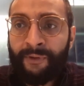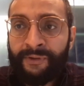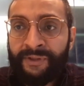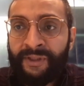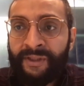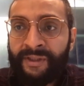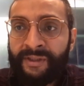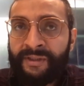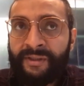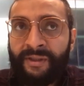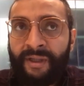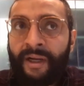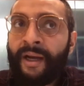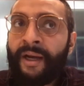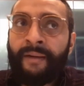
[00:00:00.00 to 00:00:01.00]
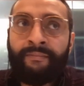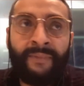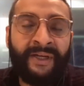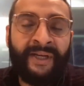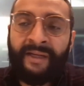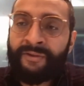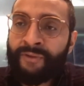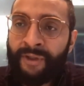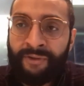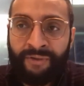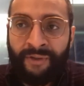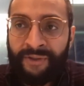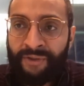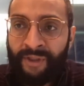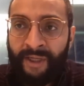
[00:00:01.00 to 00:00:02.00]
versus, again,
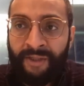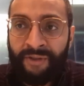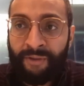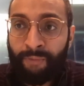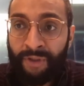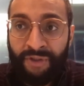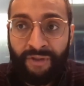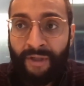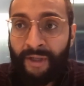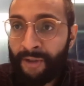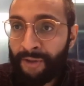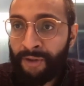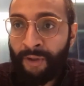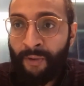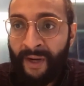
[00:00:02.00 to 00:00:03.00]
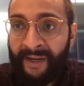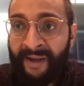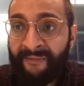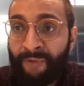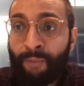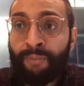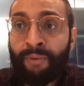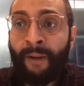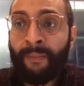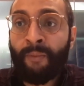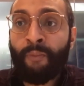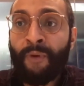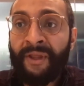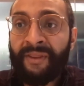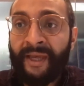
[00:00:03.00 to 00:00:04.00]
traditional education, which, I have no
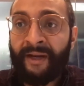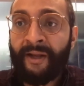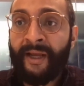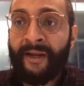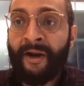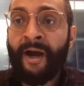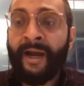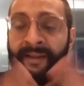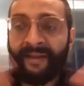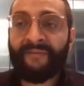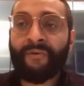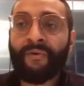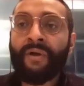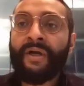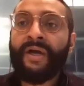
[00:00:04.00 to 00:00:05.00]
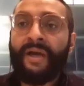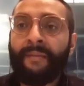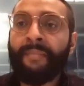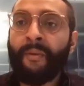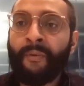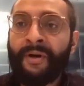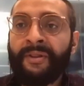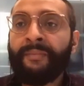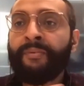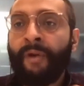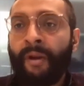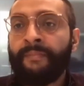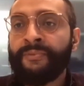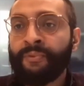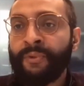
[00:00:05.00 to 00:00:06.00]
problem with at a high level, but one of the
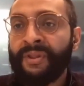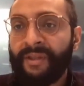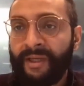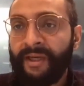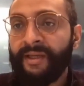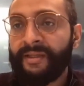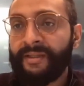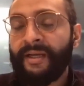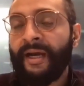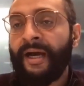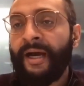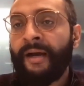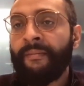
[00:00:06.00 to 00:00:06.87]
problems with it